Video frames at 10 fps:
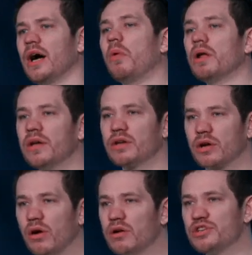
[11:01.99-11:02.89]
I want to
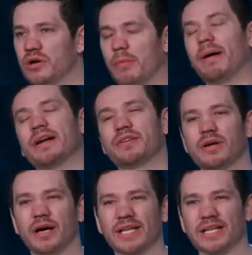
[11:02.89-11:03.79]
encourage you, come back to
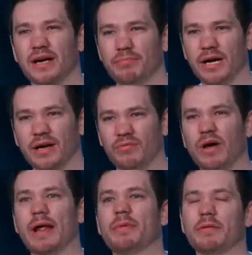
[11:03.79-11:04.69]
God. Come back.
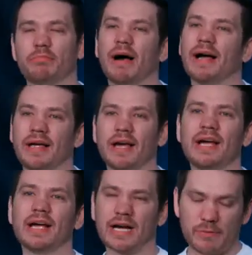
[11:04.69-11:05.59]
What I mean by
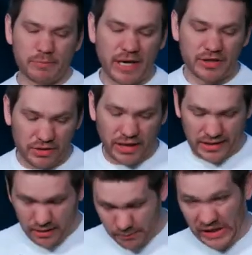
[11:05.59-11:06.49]
coming back to
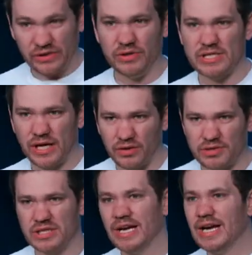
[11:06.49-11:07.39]
God, come back to His
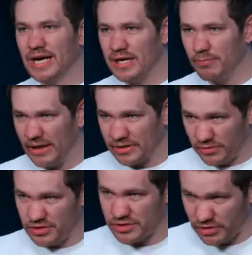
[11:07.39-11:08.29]
house, come back
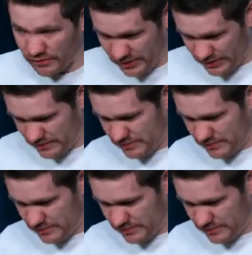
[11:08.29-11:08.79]
to His servant.